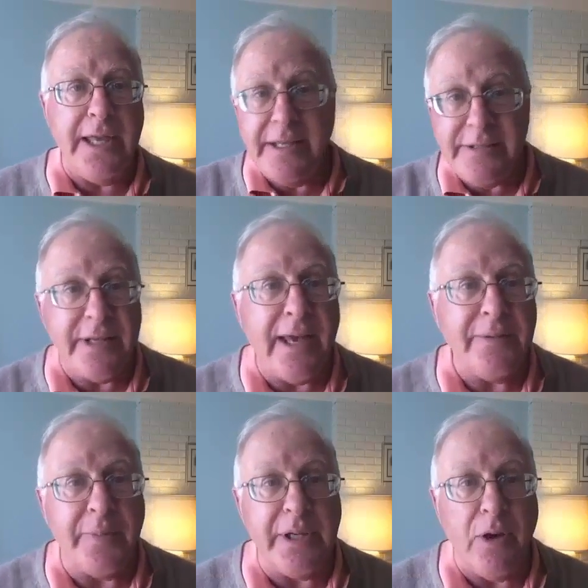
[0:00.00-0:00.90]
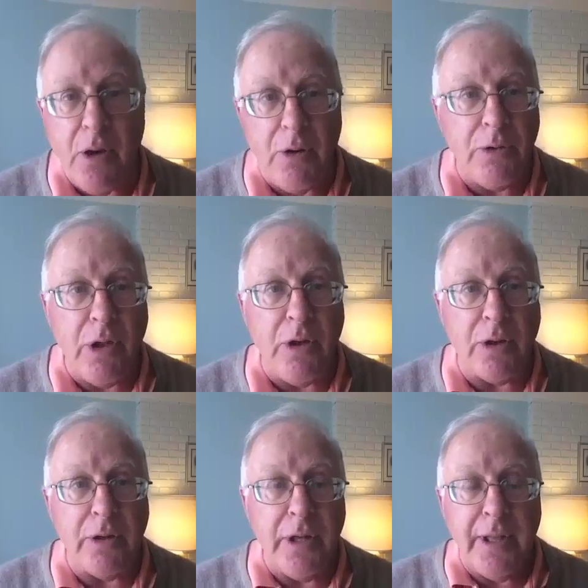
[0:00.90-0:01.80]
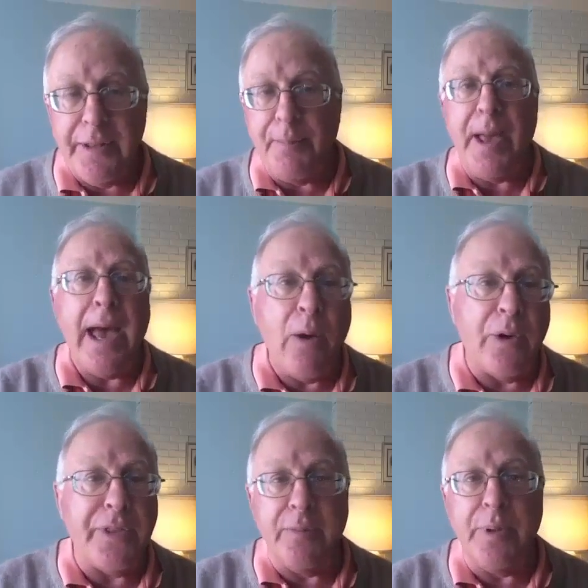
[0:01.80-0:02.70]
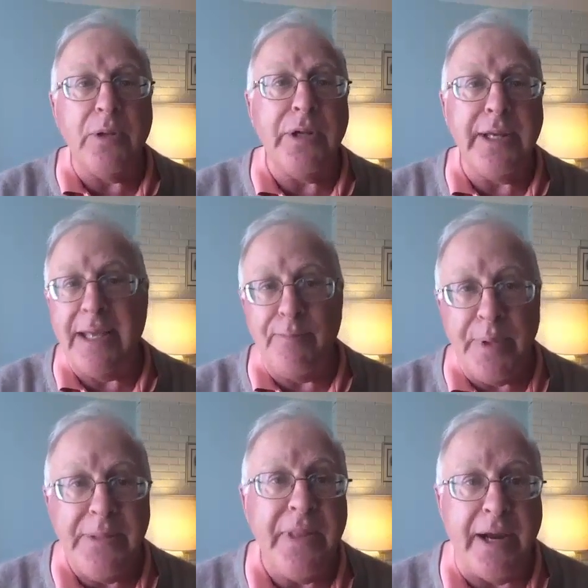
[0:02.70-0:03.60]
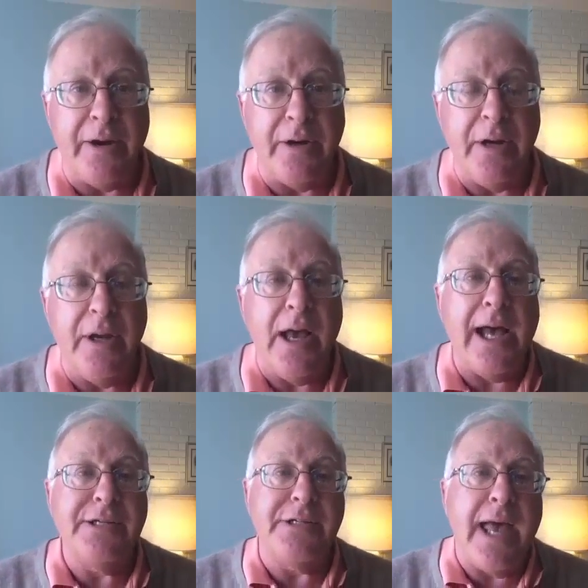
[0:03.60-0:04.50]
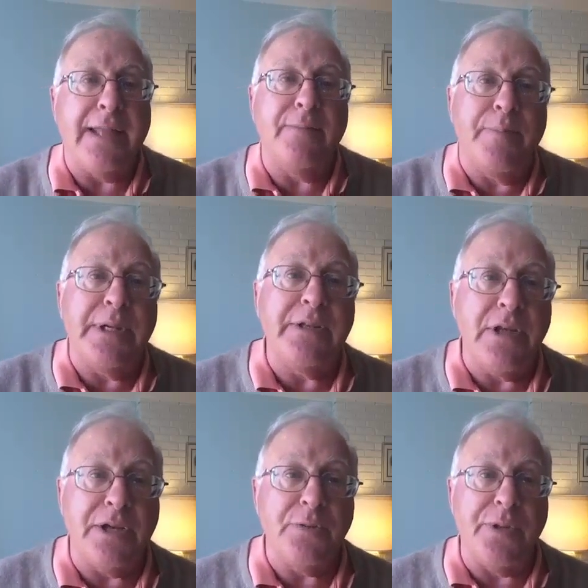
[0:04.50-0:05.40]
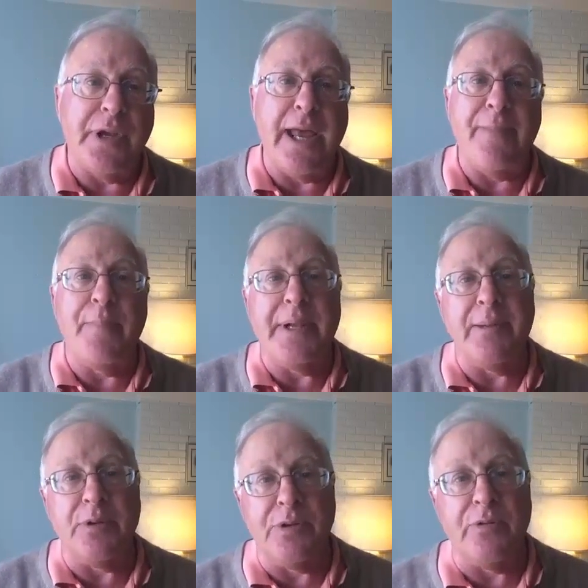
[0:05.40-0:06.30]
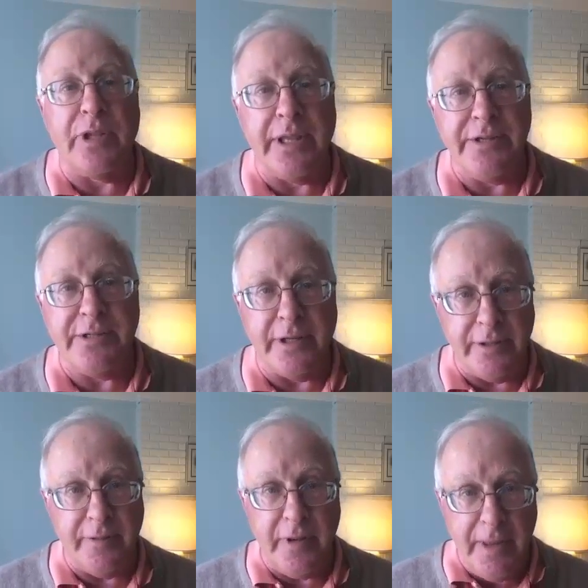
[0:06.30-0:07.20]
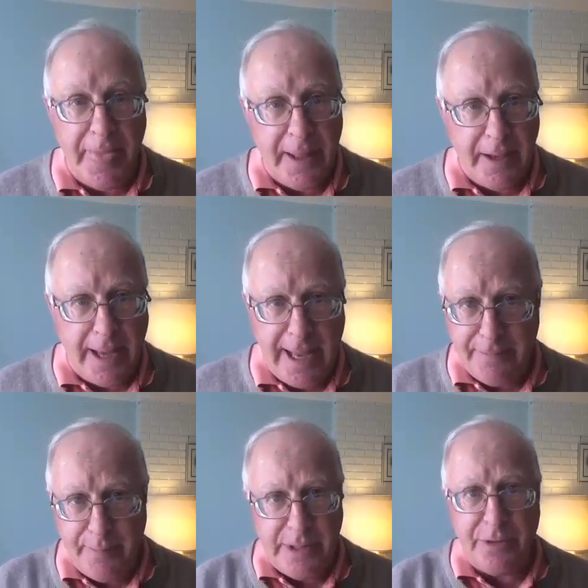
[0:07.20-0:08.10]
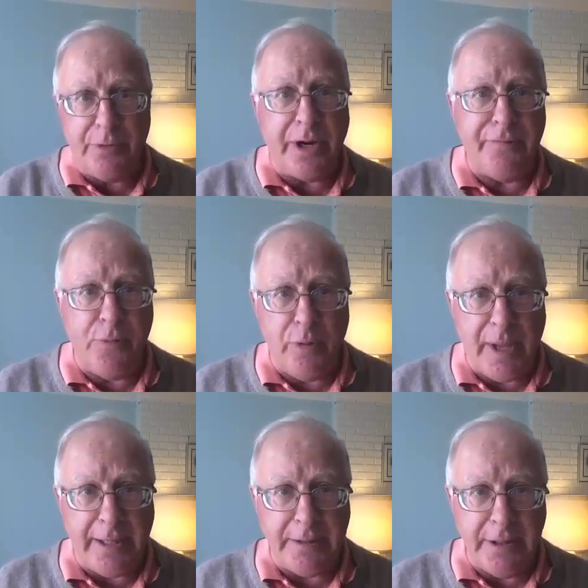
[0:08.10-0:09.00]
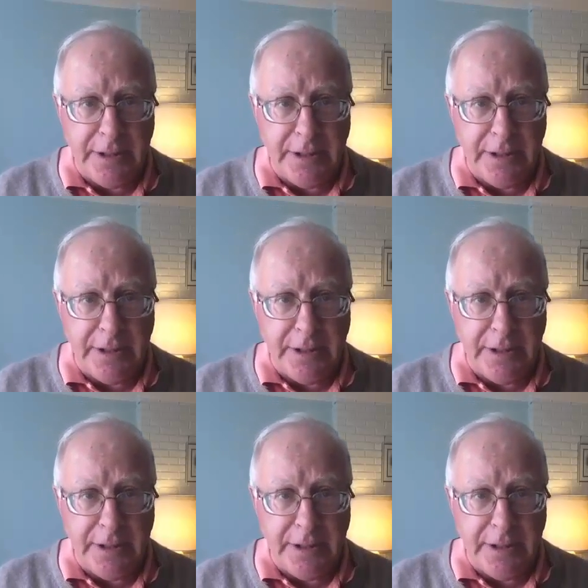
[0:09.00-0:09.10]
inside me all along. The power, the ability had been there. I just hadn't been in touch with it. I hadn't been able to release it. I hadn't been in the right format.